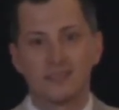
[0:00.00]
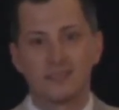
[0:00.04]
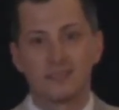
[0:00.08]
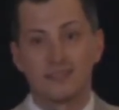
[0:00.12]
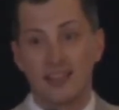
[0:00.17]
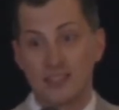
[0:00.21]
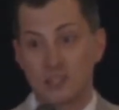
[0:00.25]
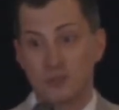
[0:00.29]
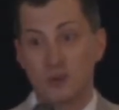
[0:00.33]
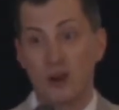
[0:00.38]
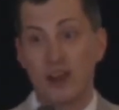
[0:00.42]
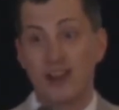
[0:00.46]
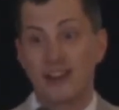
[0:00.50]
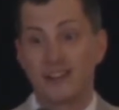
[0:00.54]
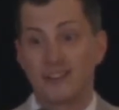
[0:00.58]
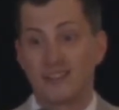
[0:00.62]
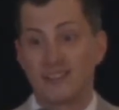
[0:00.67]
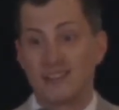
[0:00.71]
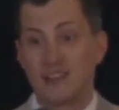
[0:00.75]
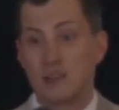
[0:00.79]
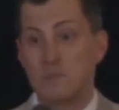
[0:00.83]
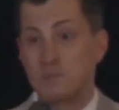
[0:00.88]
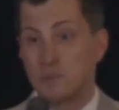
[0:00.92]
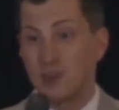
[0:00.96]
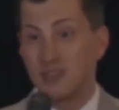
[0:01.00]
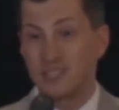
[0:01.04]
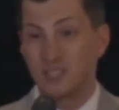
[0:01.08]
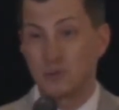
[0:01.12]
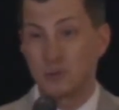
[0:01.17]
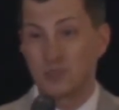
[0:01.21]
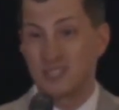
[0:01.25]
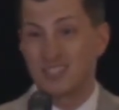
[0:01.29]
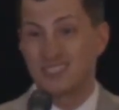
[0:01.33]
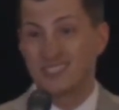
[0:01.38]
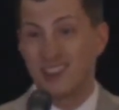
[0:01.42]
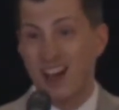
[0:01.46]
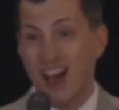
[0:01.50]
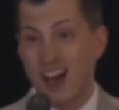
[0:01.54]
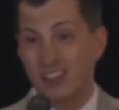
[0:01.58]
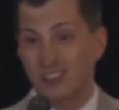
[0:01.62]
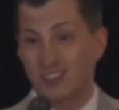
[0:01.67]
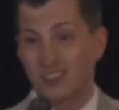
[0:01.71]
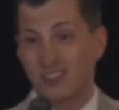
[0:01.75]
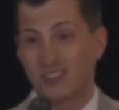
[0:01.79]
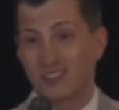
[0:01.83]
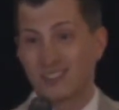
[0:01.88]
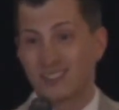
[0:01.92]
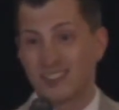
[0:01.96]
That's right, pizza was
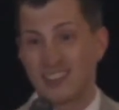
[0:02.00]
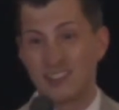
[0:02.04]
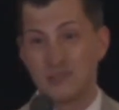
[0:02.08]
$1.